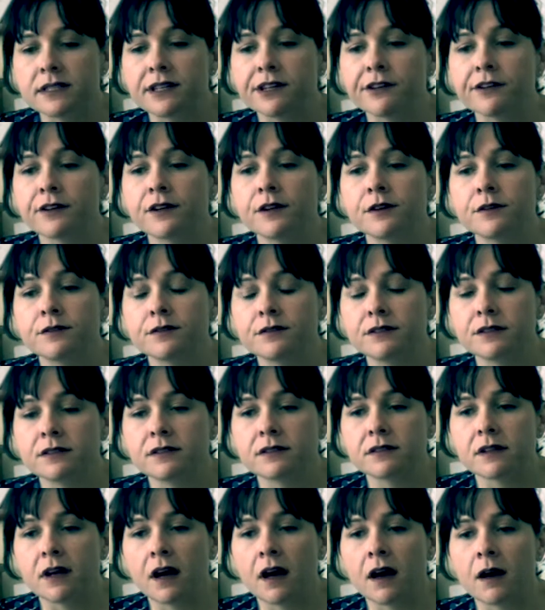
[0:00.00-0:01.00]

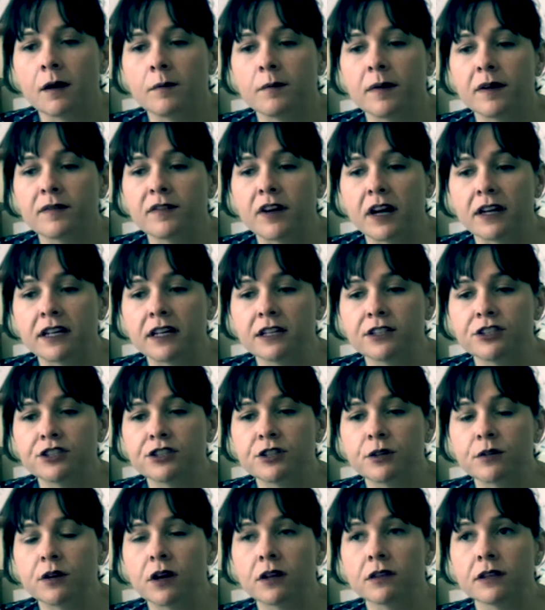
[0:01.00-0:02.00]
Heroes. Um, I've got a
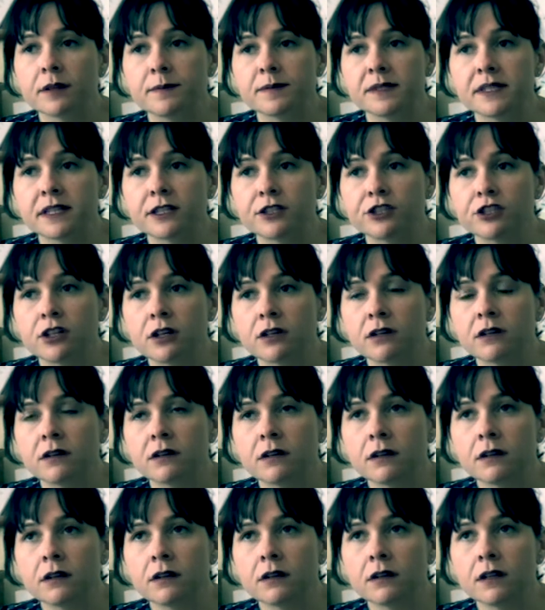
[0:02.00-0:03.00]
show called Lipstick
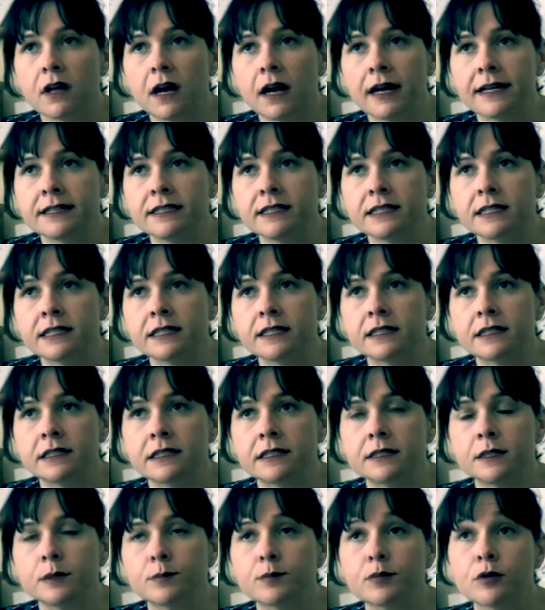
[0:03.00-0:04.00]
Jungle. I
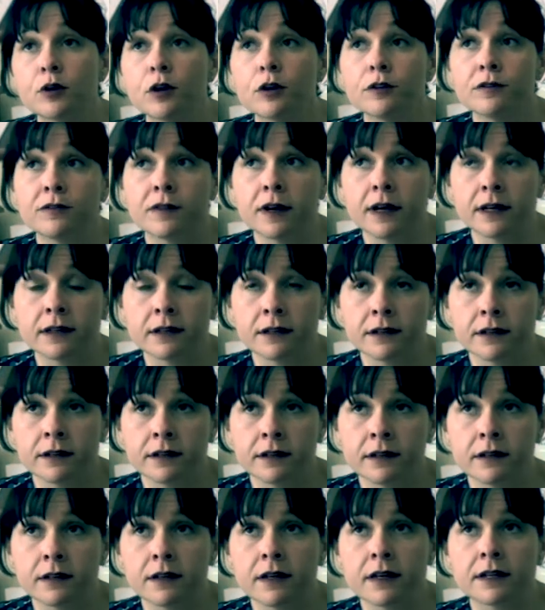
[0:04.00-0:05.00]
did
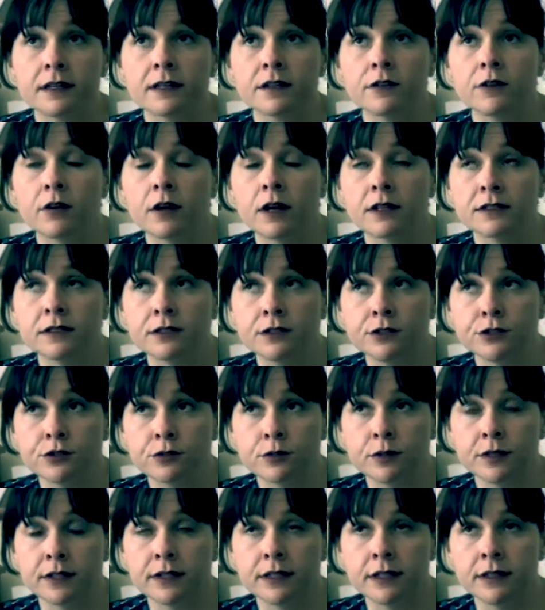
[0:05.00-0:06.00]
Profiler. I did Crossing
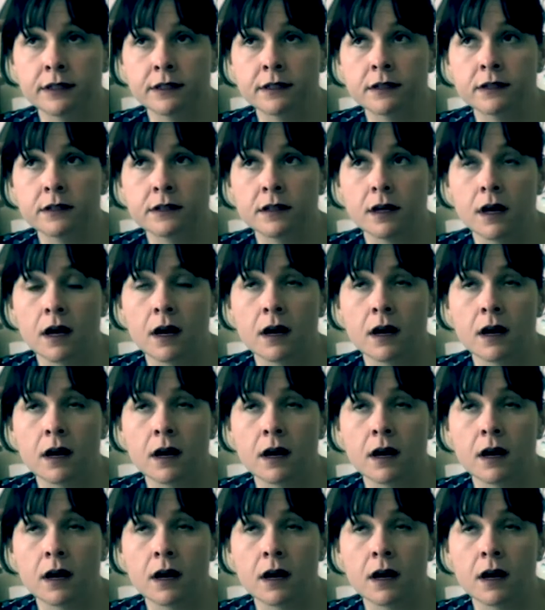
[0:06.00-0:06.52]
Jordan.